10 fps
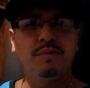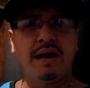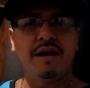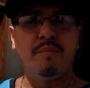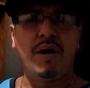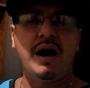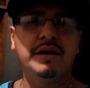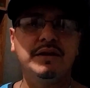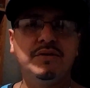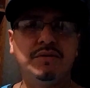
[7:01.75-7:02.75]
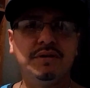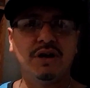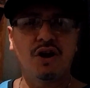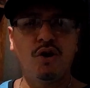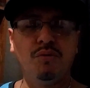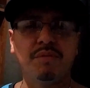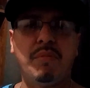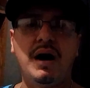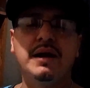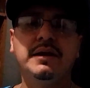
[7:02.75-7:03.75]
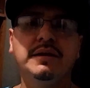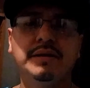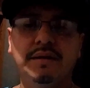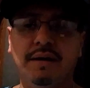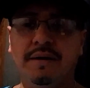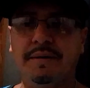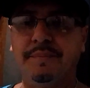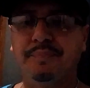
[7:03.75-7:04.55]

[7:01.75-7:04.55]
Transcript: had a bond, a close bond. Um,